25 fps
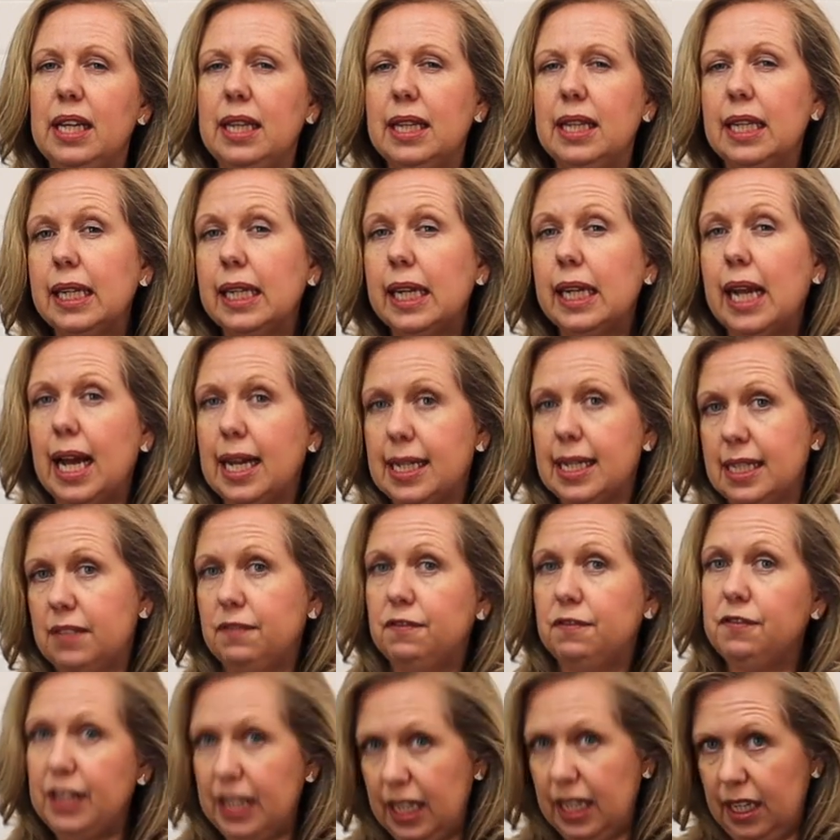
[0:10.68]
in the
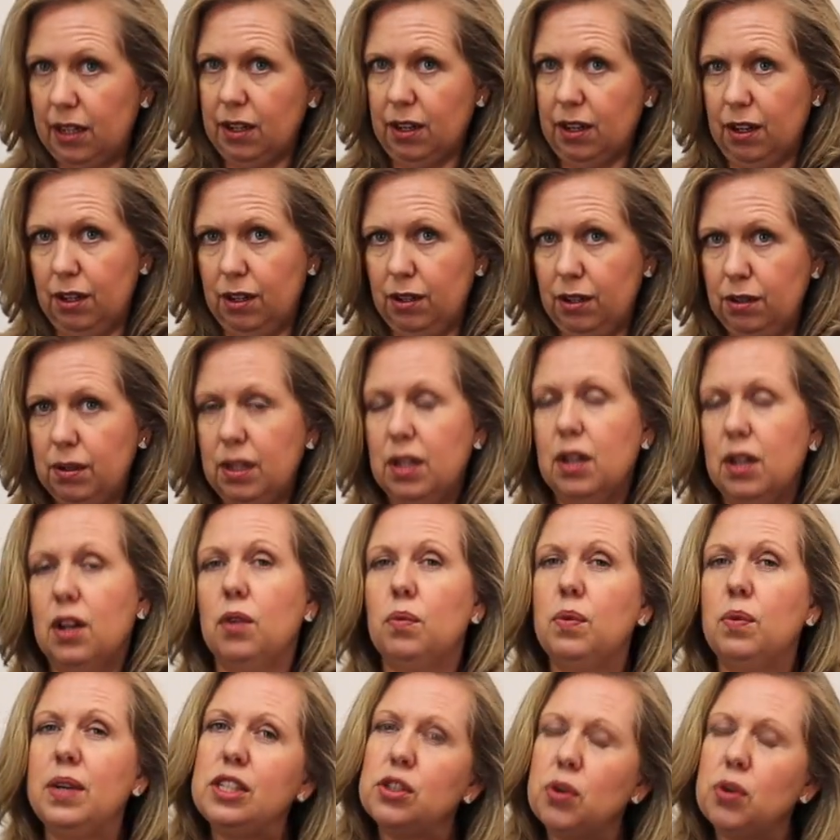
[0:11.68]
last video,
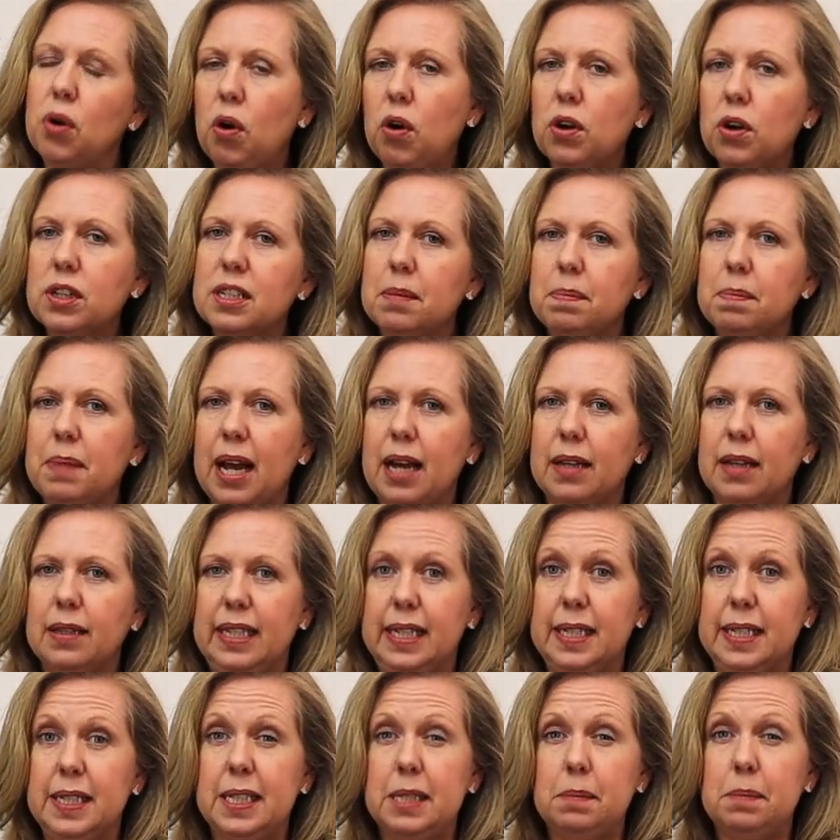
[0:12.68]
we talked about the
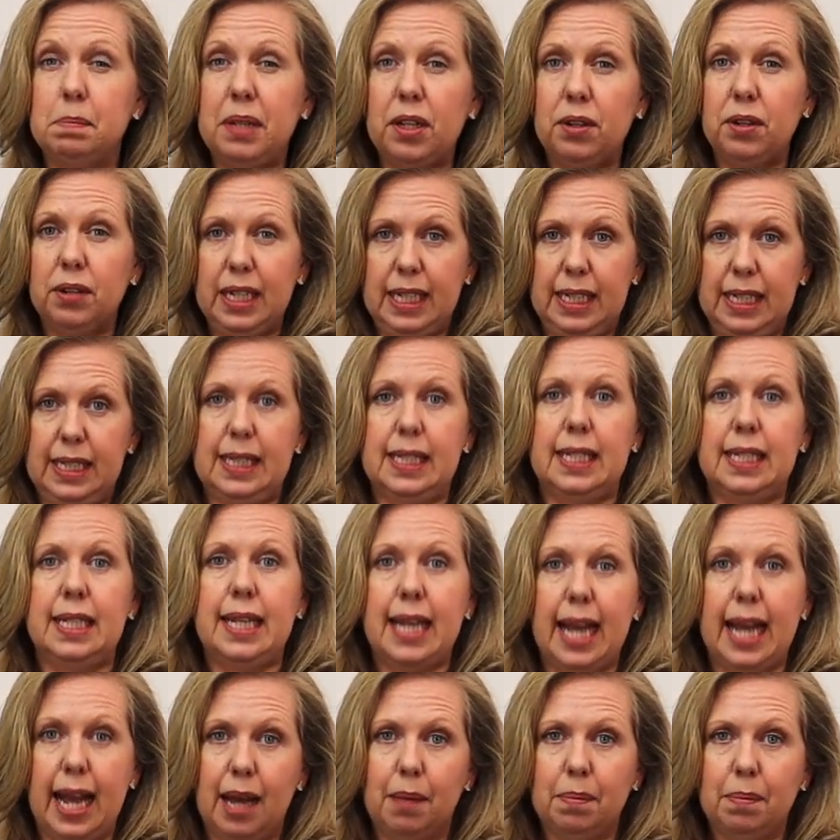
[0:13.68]
experience
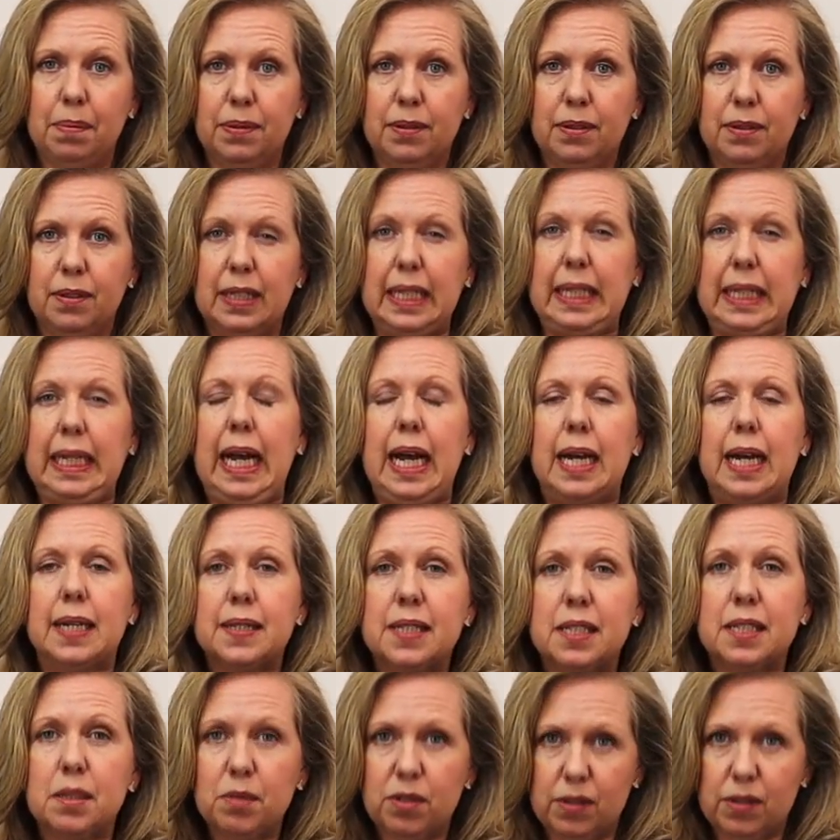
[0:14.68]
gap, the
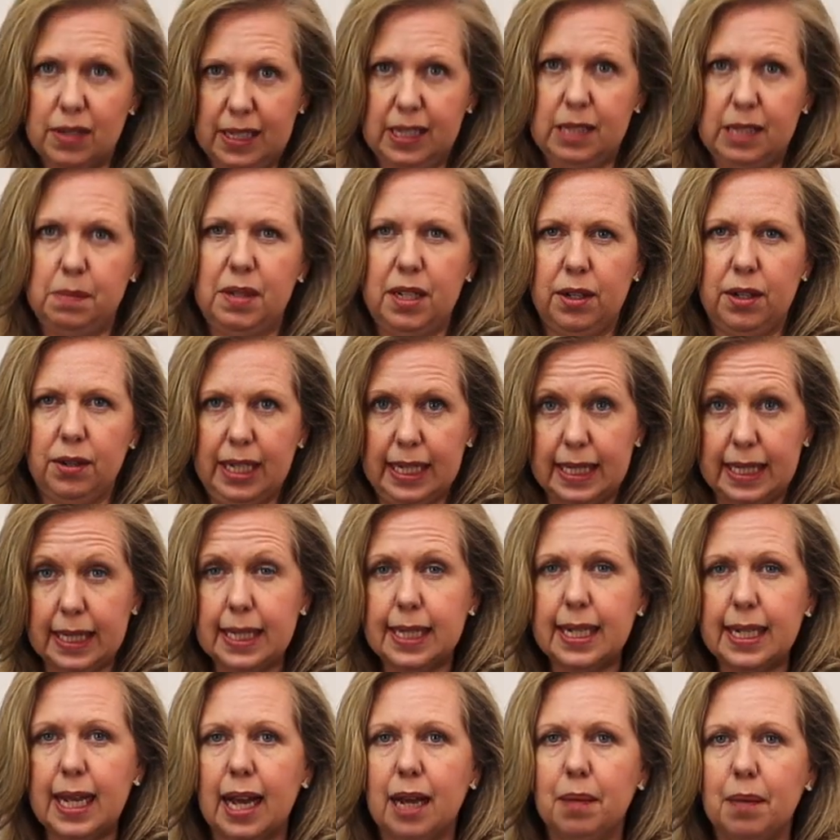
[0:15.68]
customer experience
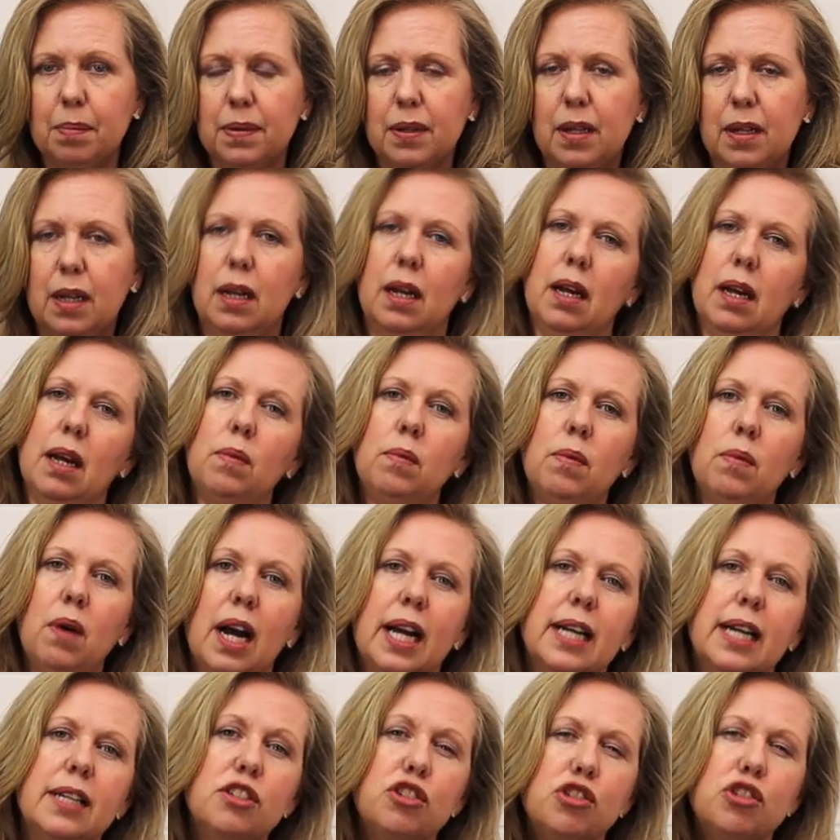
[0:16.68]
gap, and
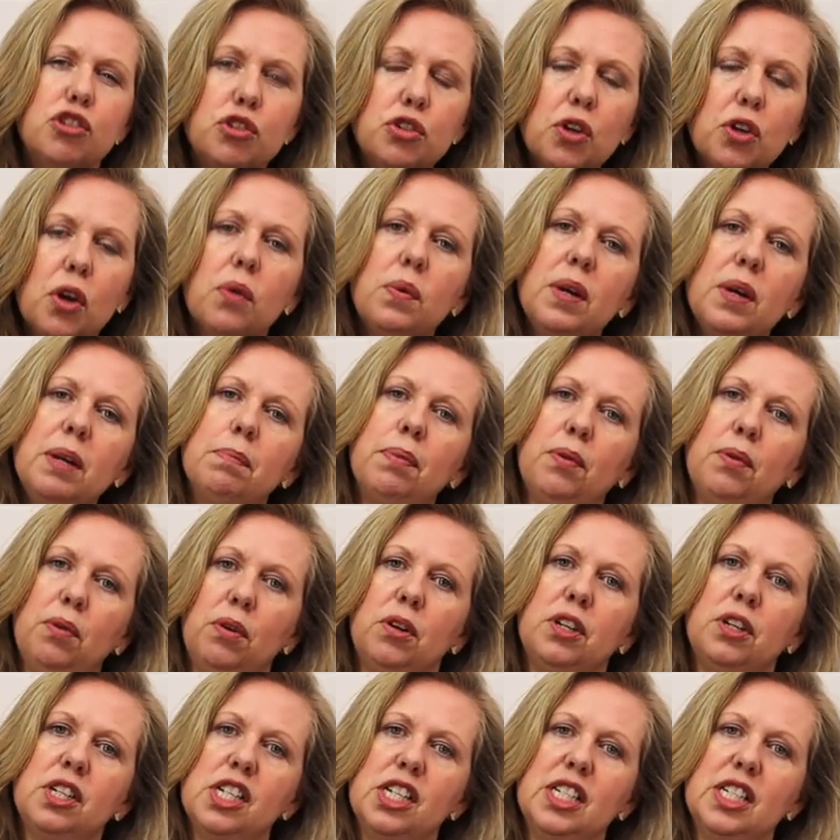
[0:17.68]
why it's so
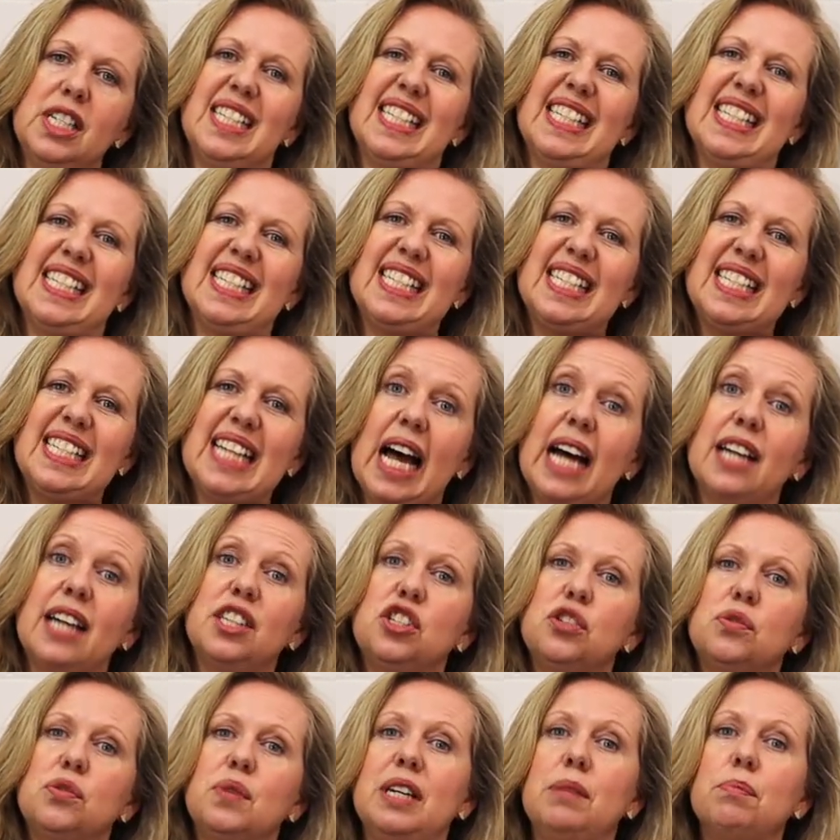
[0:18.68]
important to start
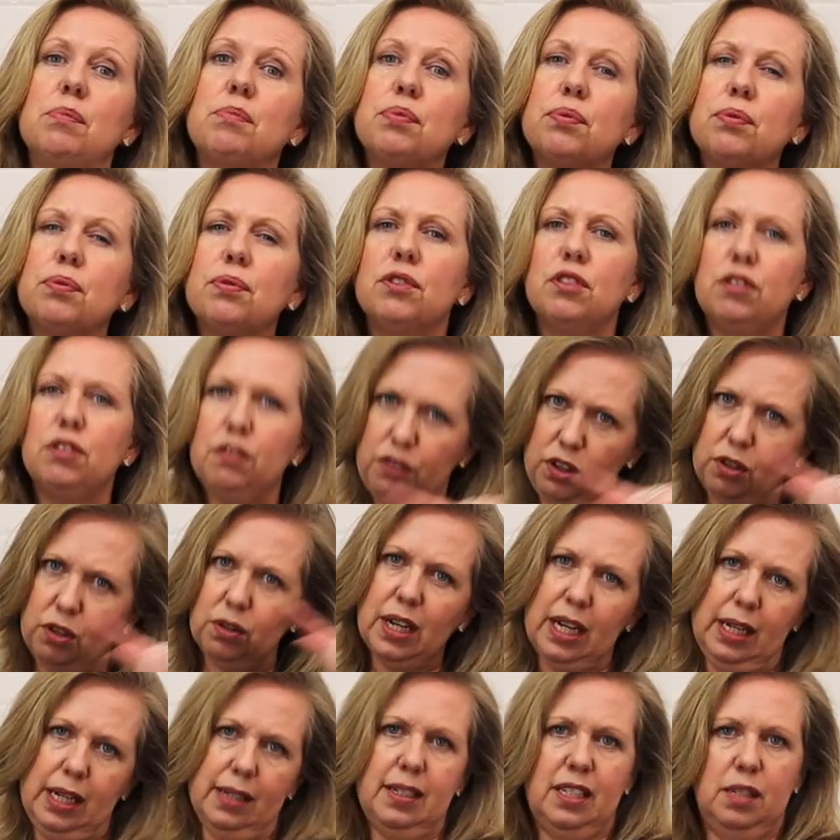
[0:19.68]
to improve your
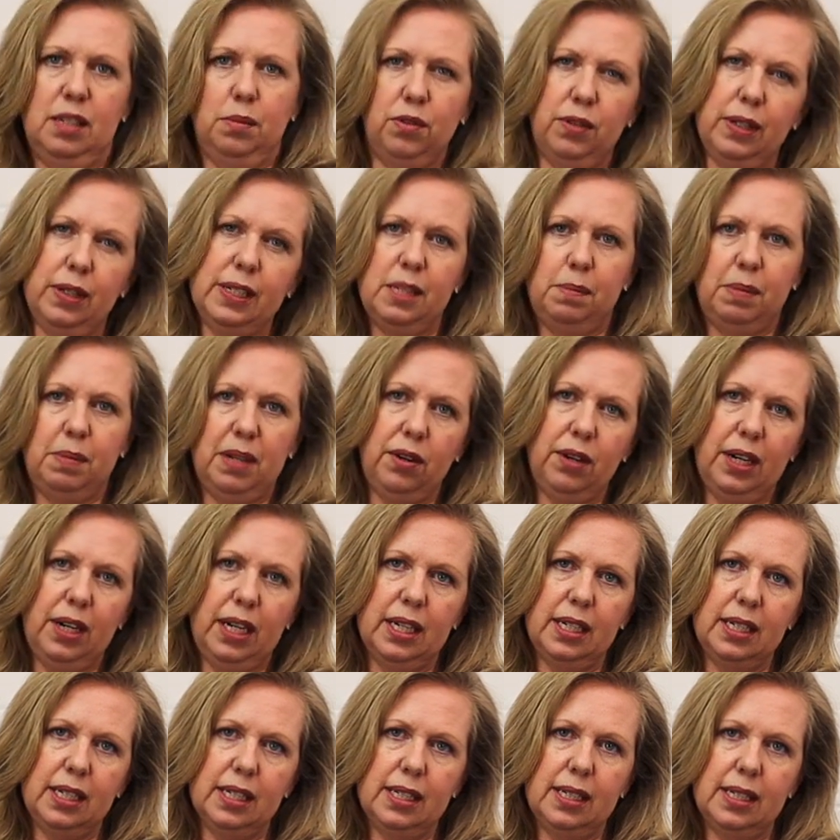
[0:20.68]
customer
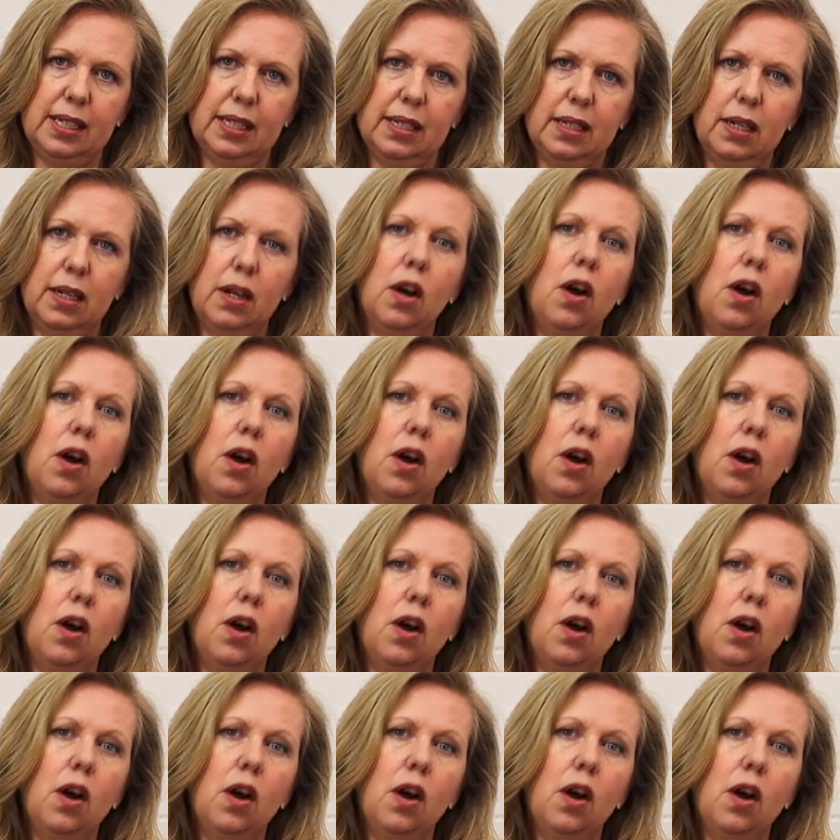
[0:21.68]
experience.